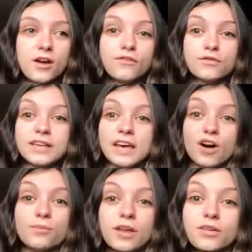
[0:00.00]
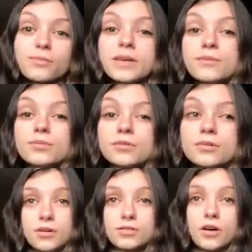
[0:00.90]
hopefully help other
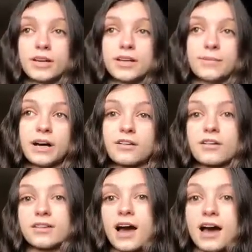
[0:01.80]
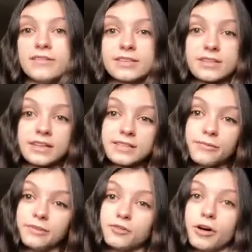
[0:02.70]
people, talking about our lives and things
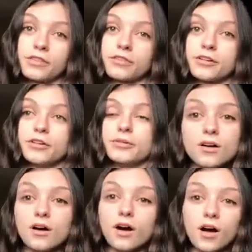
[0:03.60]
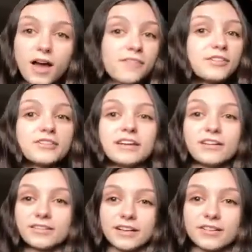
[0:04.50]
that we've gone through,
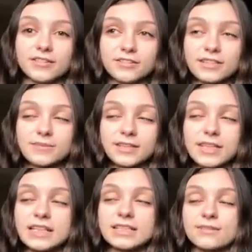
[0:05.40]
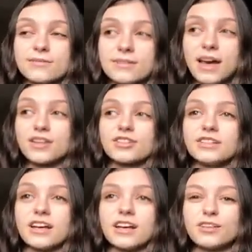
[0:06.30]
everything, like all those types of things. And Ashley
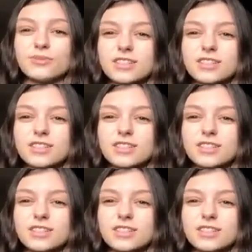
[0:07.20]
and I kind of